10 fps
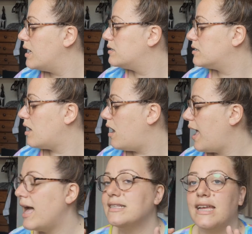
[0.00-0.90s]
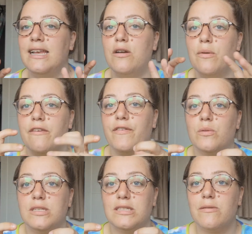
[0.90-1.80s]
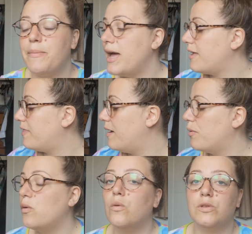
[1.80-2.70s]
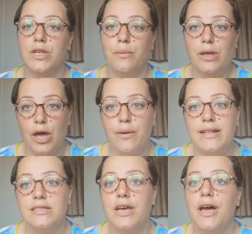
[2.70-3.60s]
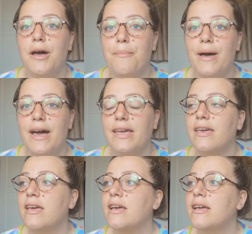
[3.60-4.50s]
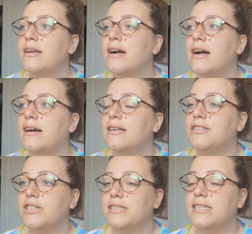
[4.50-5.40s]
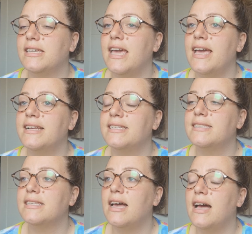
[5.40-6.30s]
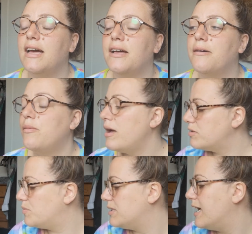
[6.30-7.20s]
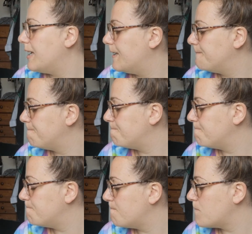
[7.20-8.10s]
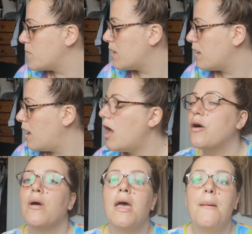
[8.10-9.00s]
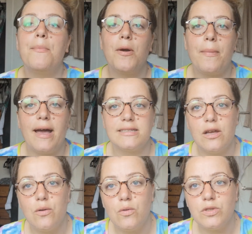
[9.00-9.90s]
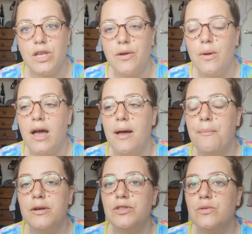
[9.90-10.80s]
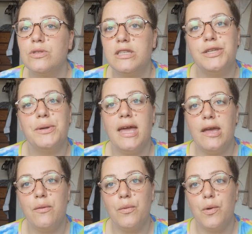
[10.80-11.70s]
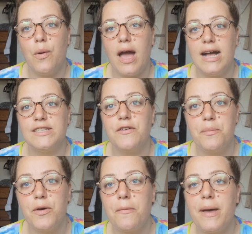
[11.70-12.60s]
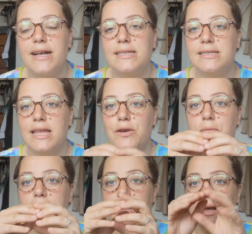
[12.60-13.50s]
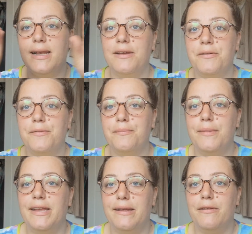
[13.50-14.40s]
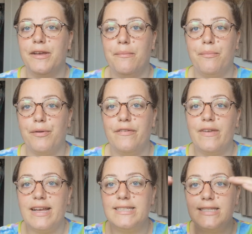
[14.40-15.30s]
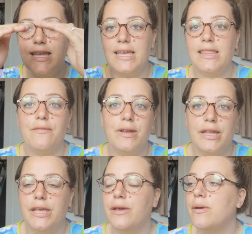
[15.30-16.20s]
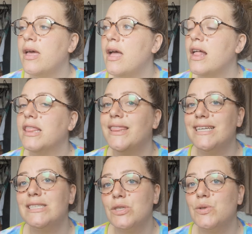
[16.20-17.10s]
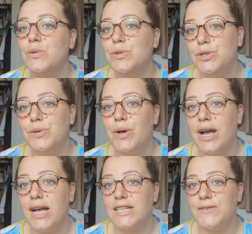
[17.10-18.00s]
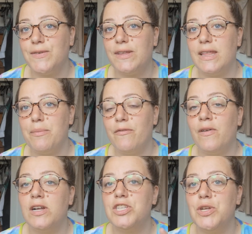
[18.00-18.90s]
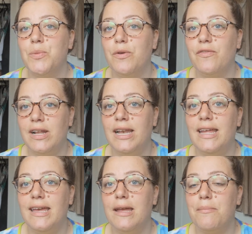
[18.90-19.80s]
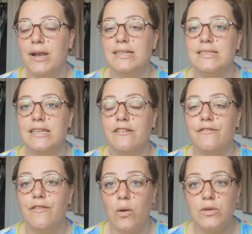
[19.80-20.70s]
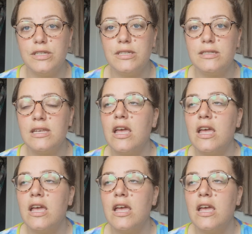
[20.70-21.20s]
Sky has a little one that folds into her bag. That will also go into her bag, just in case. What else do we take? Oh, book bags. Also, most schools in the UK will ask for book bags. They're normally like a little mini looking briefcase thing. They're really cute. This school do not ask for it. They provide you with clear plastic folders,